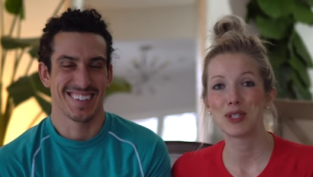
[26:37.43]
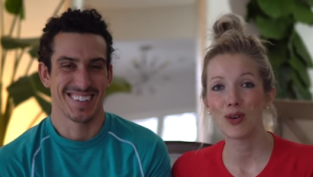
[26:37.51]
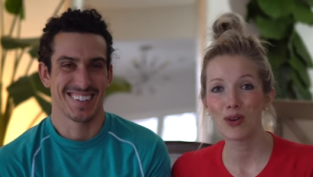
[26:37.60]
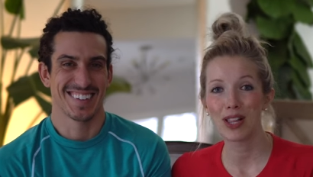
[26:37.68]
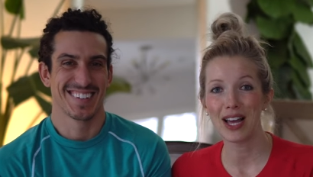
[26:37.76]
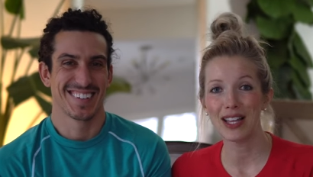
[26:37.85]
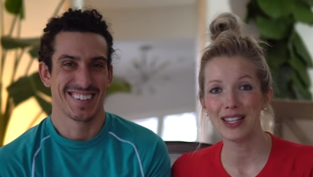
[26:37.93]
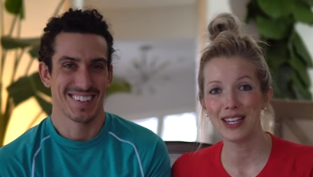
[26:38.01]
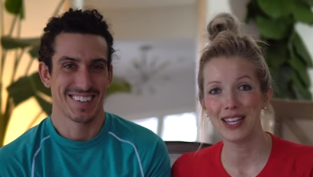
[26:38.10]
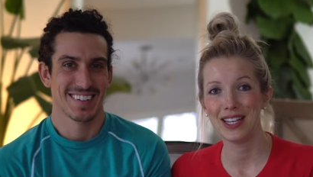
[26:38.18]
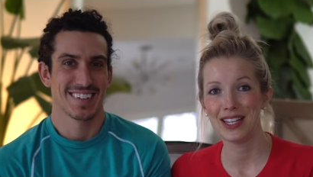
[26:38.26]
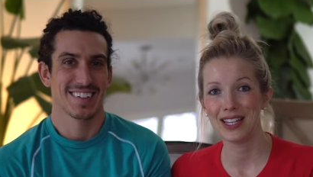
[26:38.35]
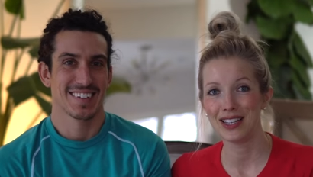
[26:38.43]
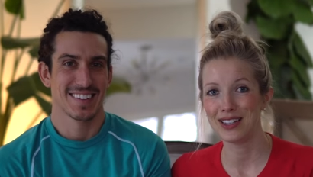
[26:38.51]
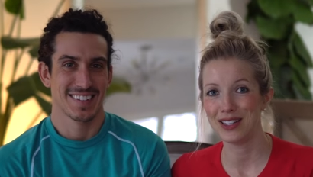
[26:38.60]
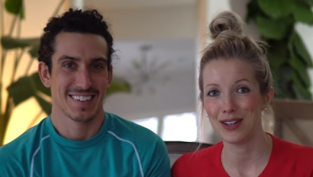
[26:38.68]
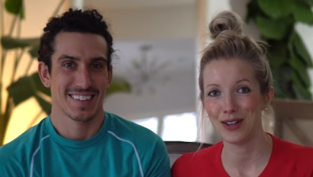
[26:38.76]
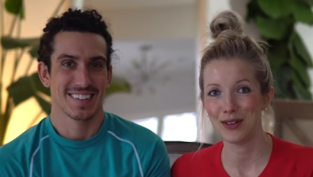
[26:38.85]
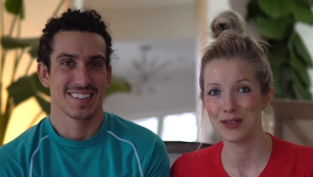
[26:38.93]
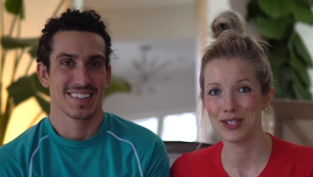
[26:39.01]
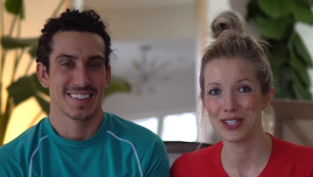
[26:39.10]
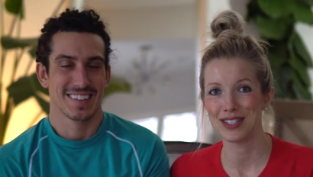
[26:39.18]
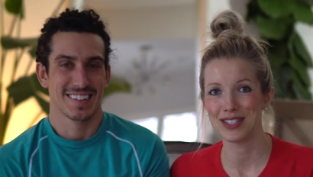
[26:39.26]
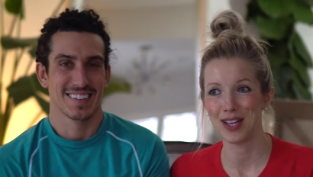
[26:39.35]
Speaker 1: so glad that he didn't, you know,
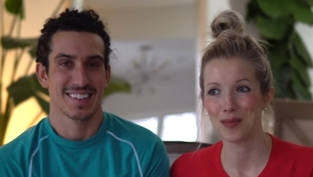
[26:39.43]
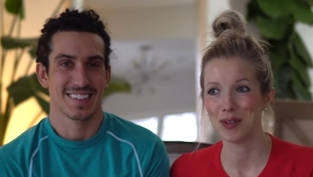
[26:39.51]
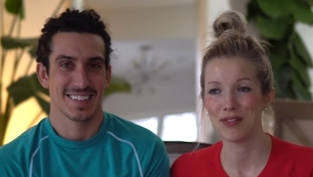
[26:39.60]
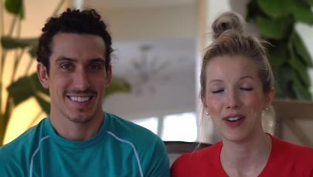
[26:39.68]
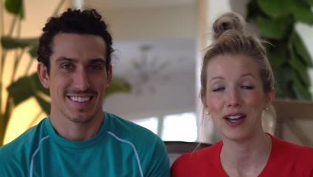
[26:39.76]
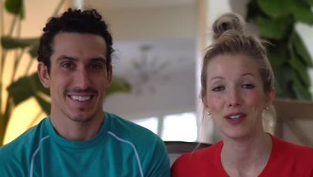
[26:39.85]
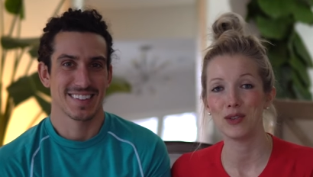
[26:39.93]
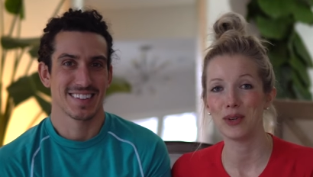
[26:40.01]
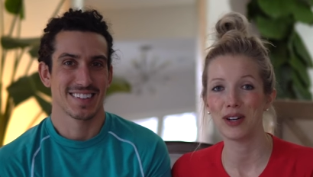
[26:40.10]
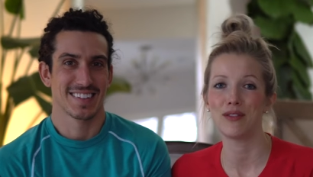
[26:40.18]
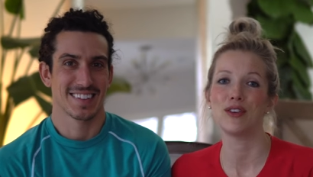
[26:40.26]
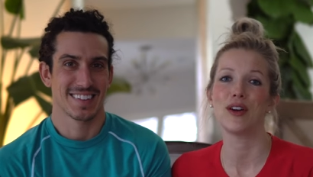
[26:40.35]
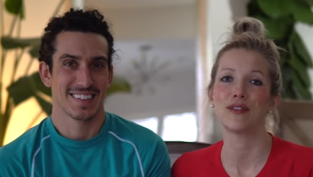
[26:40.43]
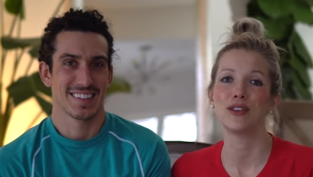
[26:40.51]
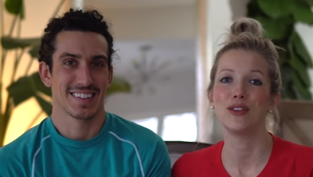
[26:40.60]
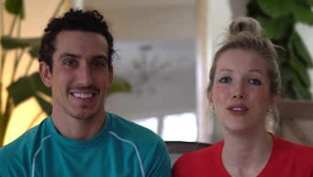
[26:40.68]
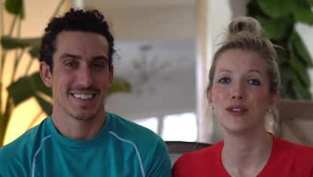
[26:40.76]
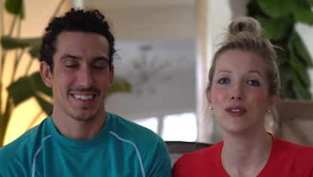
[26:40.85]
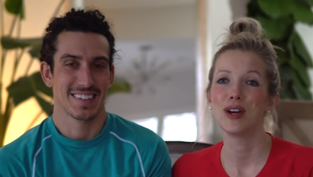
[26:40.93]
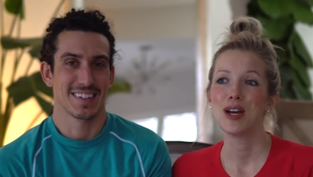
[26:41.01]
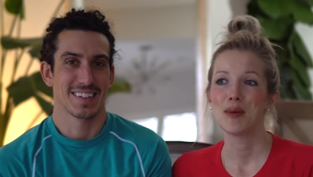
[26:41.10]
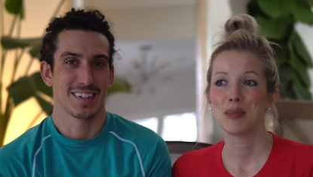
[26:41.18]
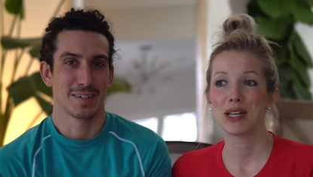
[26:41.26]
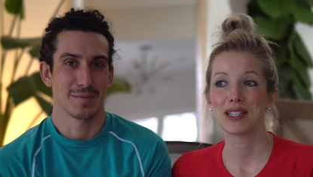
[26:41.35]
just tell me fine, do whatever you have to do
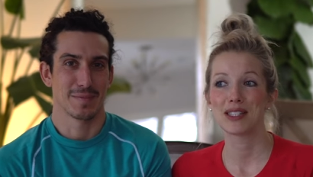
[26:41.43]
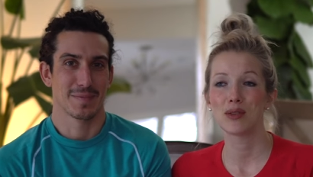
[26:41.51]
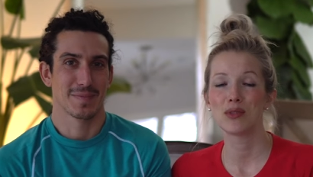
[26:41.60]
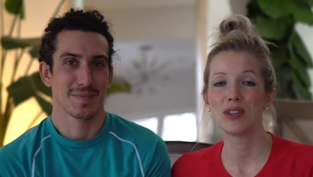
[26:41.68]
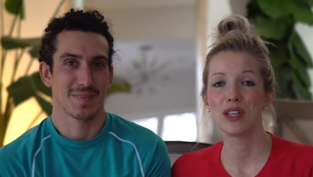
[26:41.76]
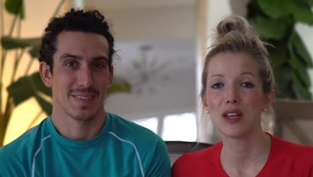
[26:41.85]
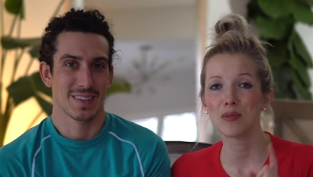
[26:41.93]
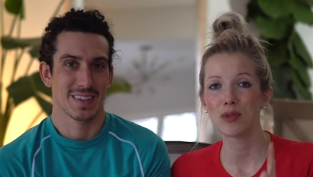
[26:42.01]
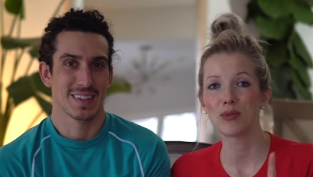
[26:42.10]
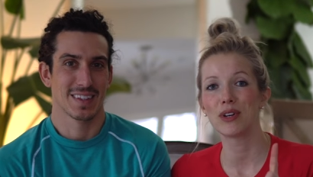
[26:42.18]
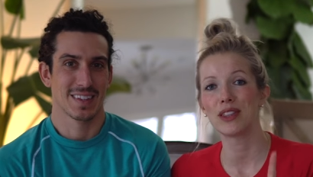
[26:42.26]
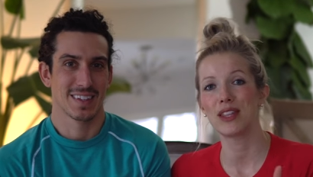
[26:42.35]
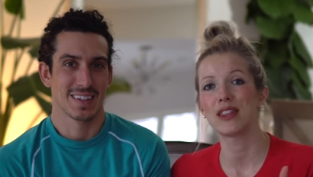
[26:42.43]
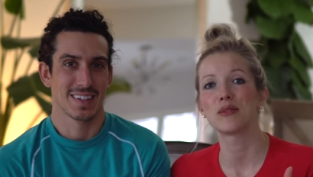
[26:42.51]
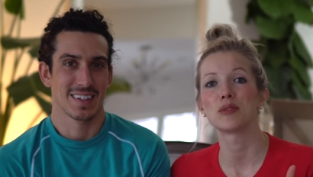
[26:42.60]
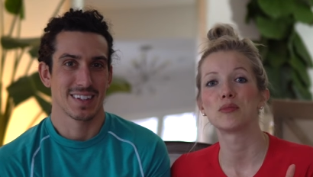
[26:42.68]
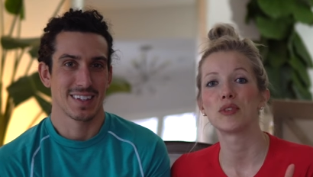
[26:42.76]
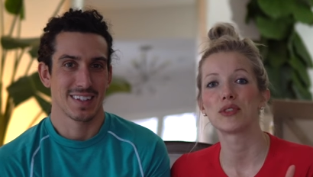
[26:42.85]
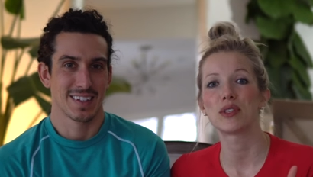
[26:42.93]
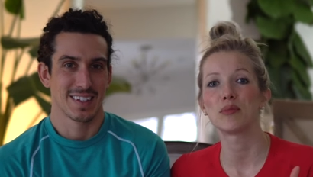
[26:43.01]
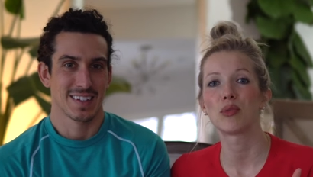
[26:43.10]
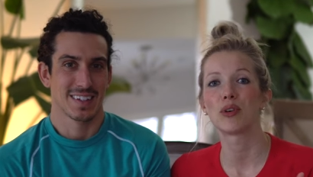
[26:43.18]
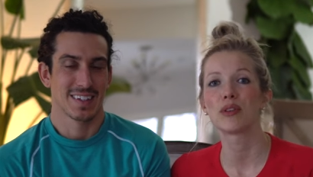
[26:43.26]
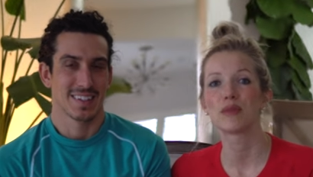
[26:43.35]
yeah. because the number one thing that was most
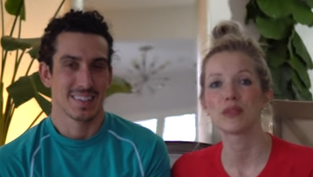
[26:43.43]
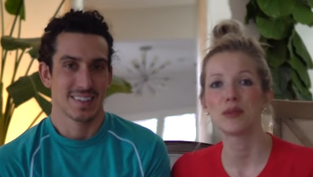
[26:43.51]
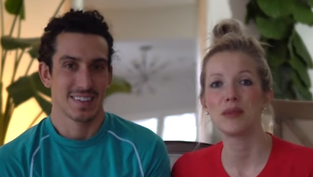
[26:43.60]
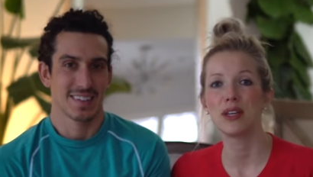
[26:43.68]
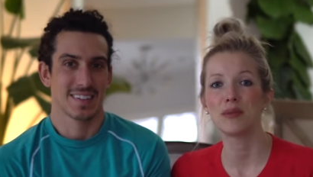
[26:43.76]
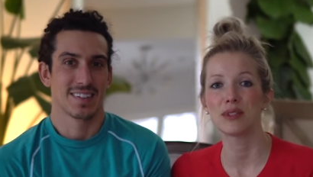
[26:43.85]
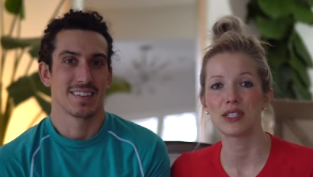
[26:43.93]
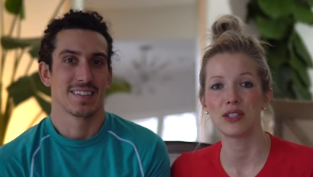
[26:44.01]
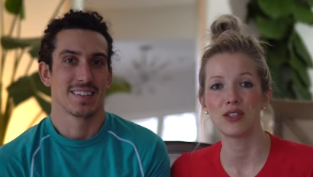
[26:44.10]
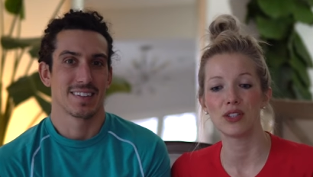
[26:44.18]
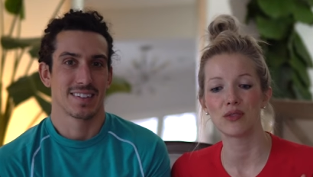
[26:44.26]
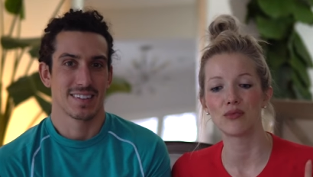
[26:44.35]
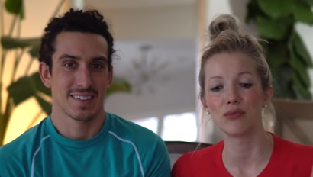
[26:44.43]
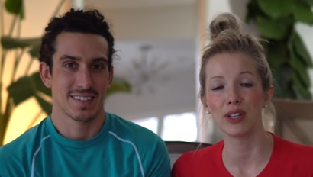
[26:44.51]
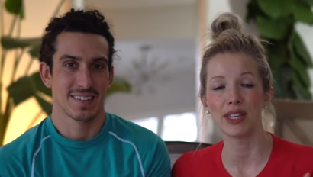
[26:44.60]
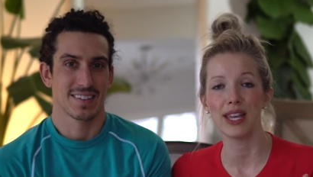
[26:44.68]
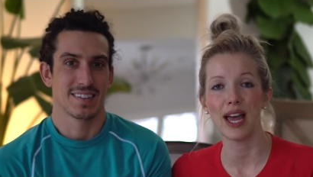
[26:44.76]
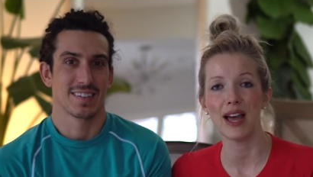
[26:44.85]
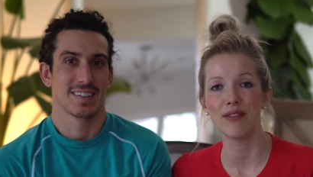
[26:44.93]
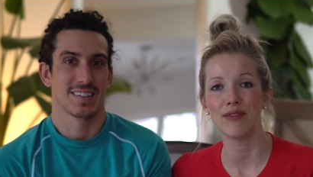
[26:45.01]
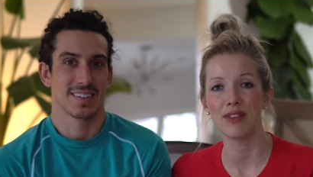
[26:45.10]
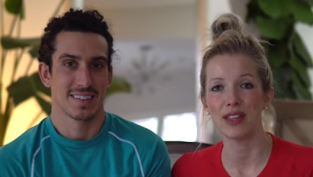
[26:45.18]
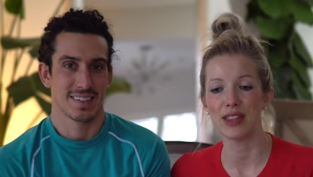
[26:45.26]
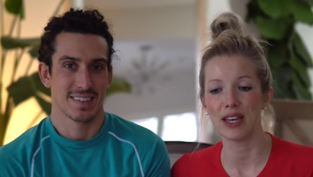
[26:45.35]
important to me was to just really have
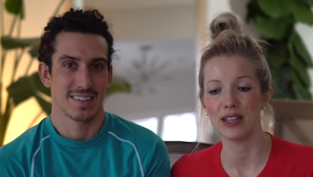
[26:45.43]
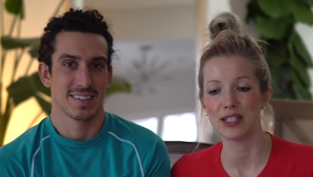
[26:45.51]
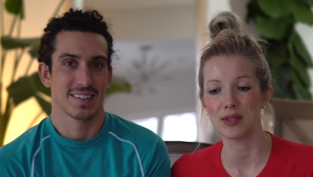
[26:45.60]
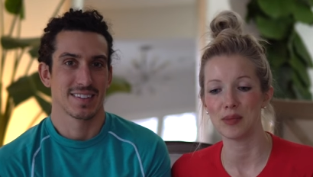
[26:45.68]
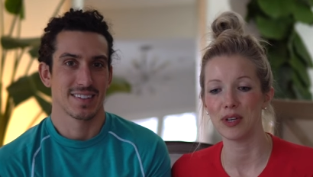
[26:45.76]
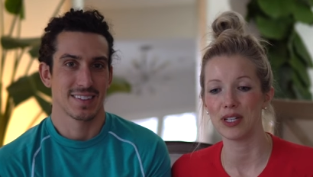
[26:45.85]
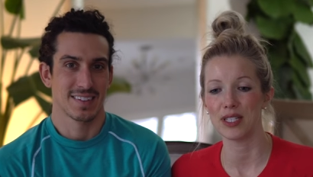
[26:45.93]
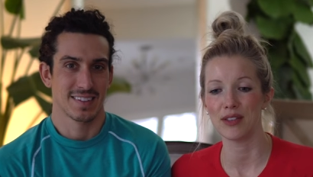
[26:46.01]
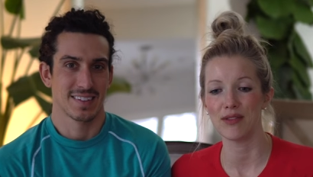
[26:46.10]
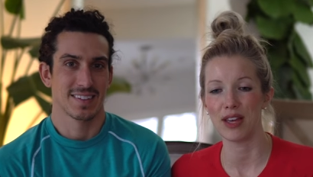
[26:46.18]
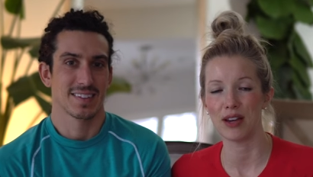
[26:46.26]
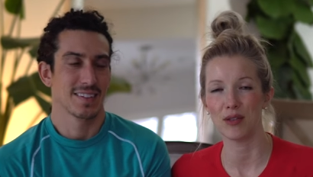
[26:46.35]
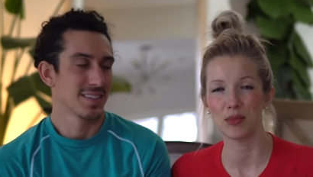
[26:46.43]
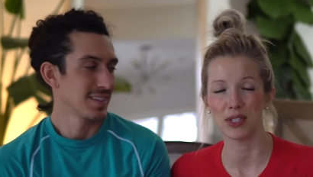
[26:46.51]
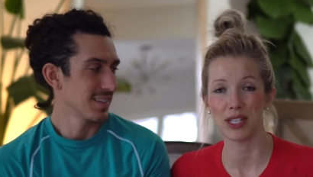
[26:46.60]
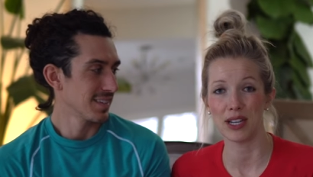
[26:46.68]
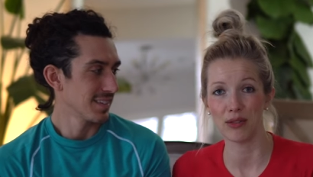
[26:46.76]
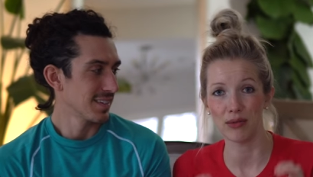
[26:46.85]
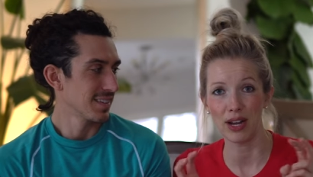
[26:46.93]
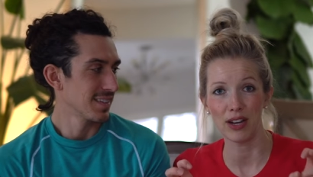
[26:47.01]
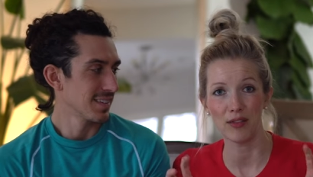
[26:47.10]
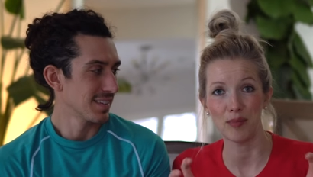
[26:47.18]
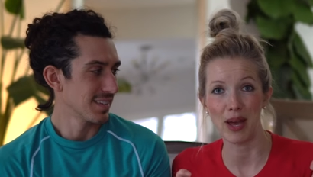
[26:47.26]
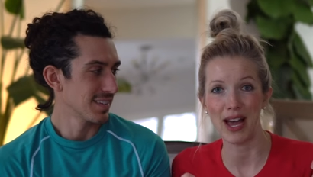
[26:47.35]
that experience of that almost like a
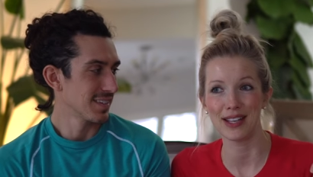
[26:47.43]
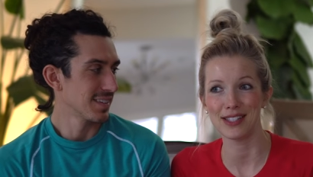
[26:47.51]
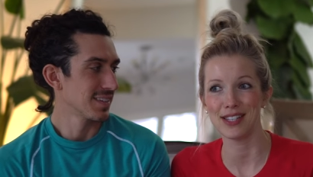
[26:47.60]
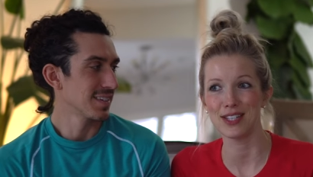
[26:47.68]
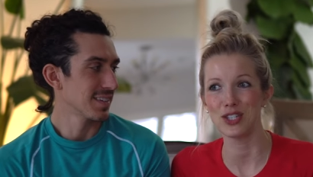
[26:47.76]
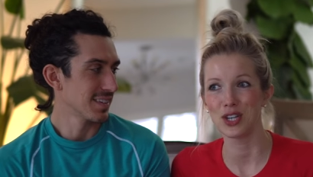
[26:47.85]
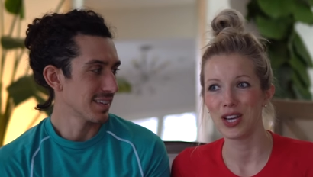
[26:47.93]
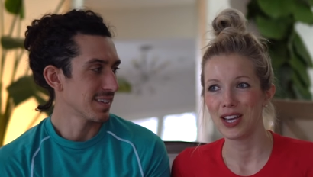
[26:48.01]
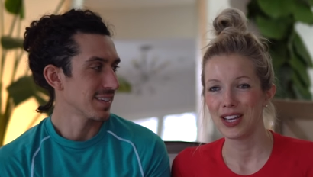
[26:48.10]
rite of passage